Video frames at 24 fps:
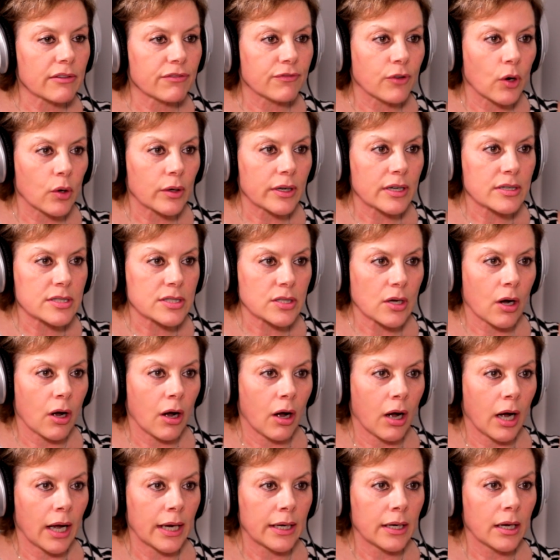to focus
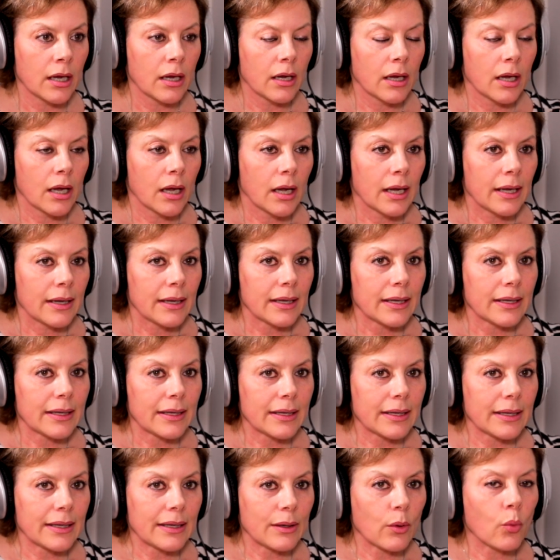on
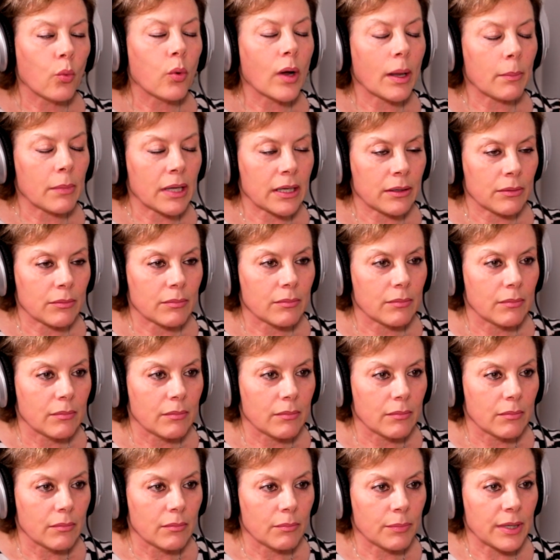women
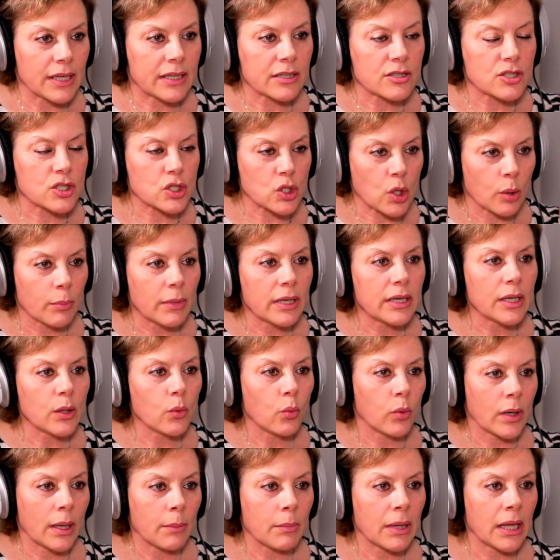because so many
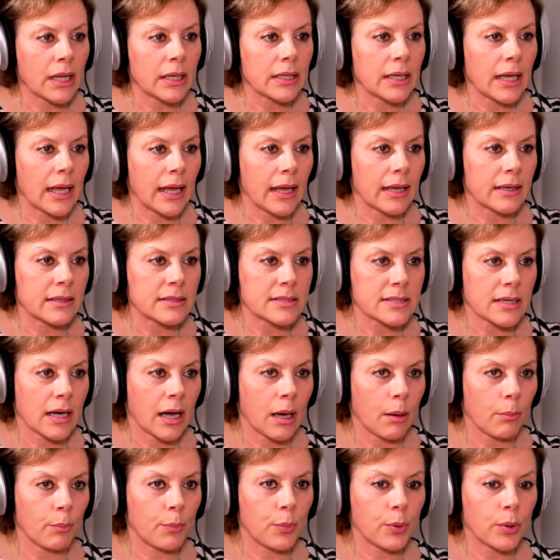women end
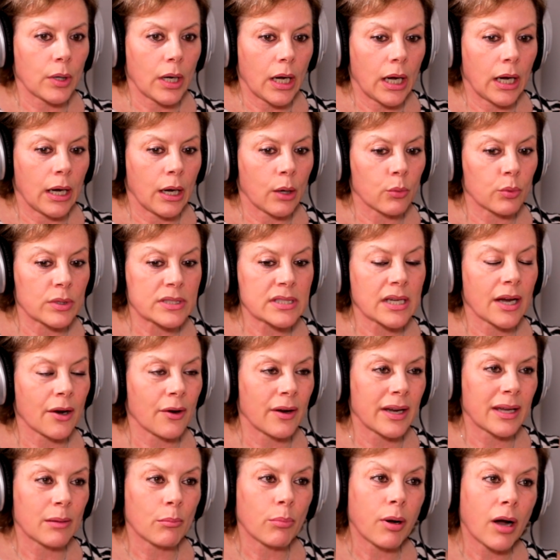up
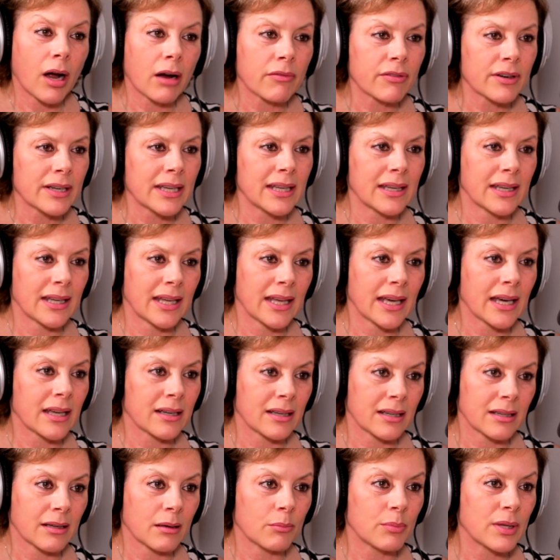retiring in poverty in
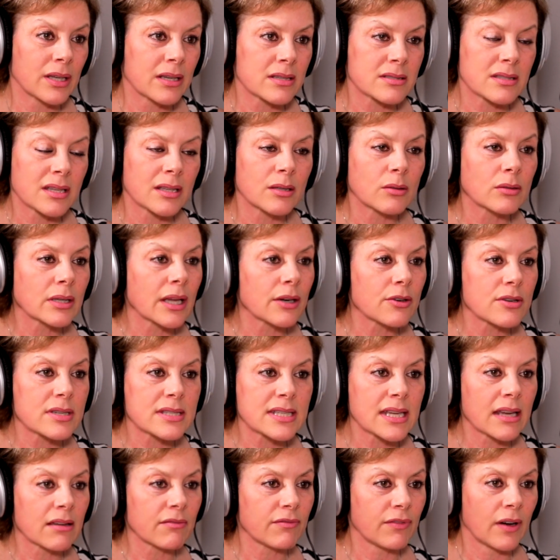Canada because they don't
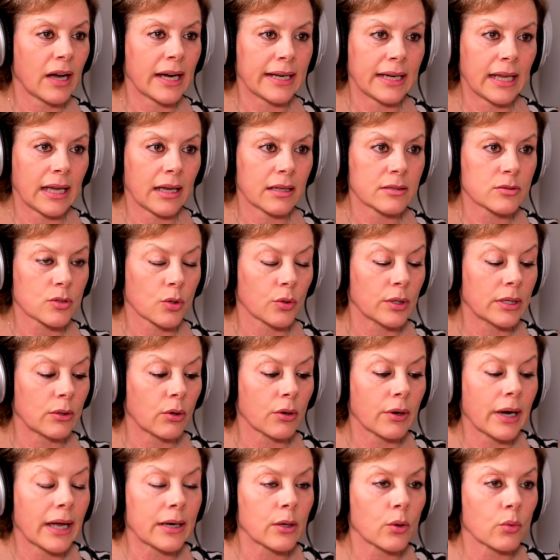understand finance
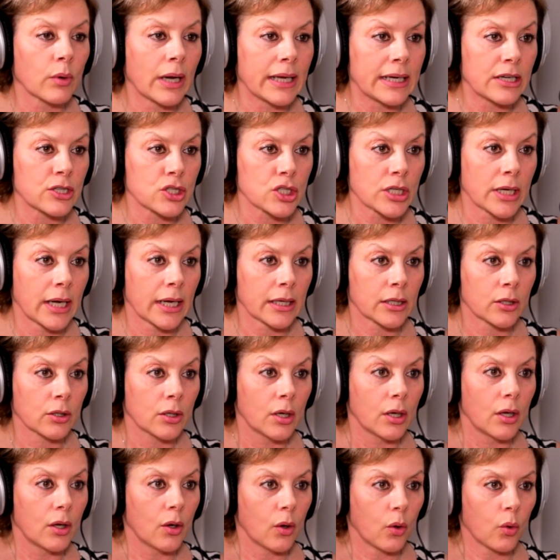or how to write a check
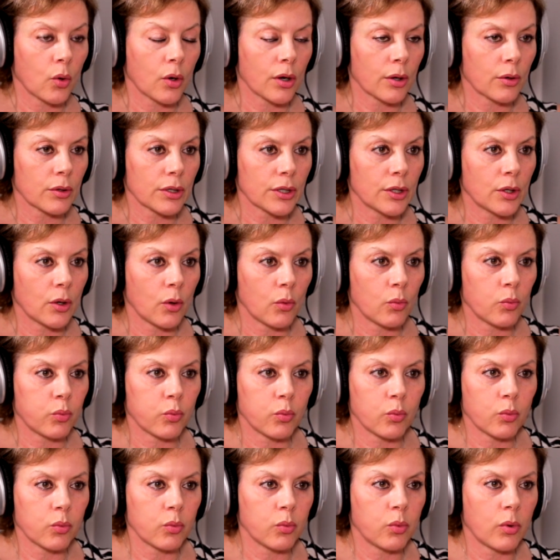or,
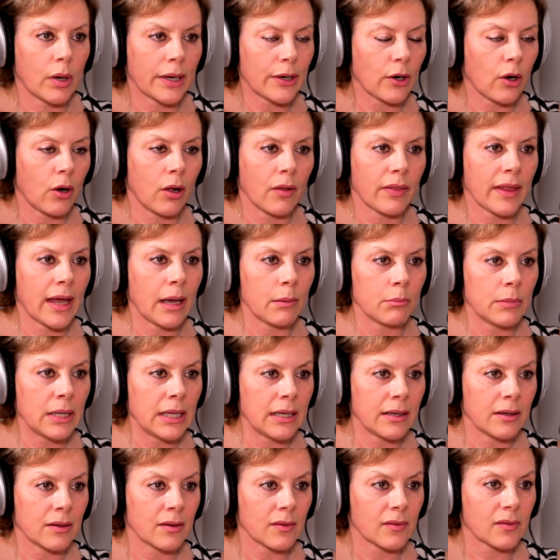what all that
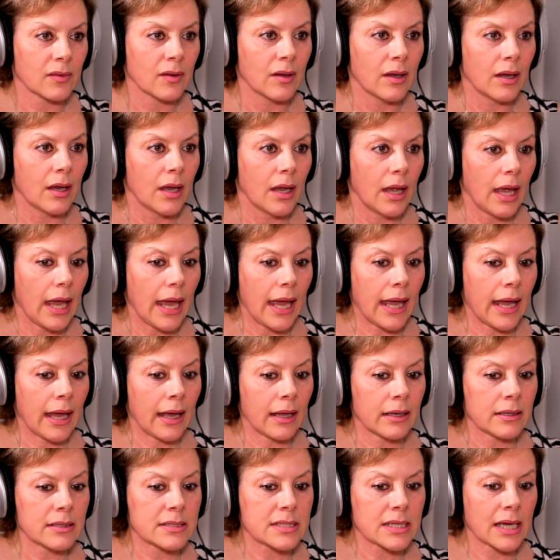means.
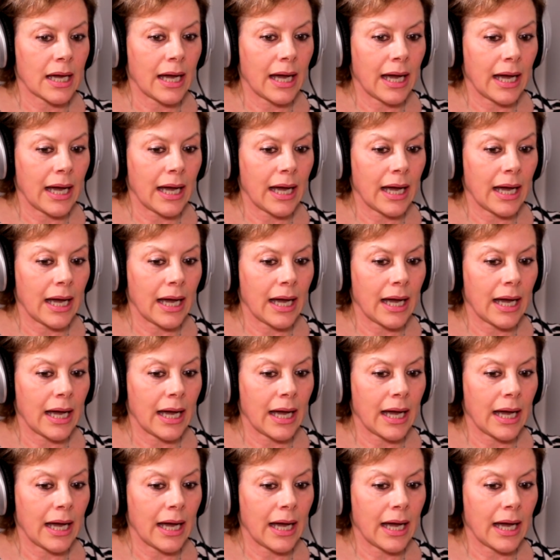And